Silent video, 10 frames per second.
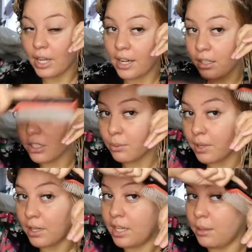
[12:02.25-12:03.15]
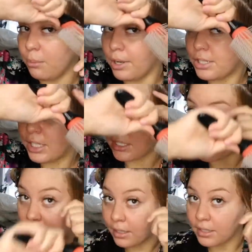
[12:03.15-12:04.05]
Kind of just want to keep brushing
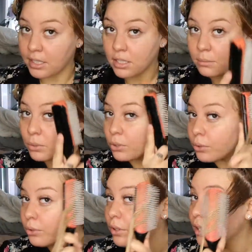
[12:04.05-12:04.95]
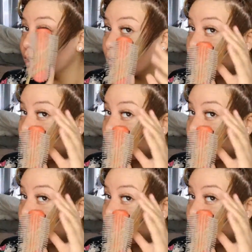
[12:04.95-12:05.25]
until it's smooth.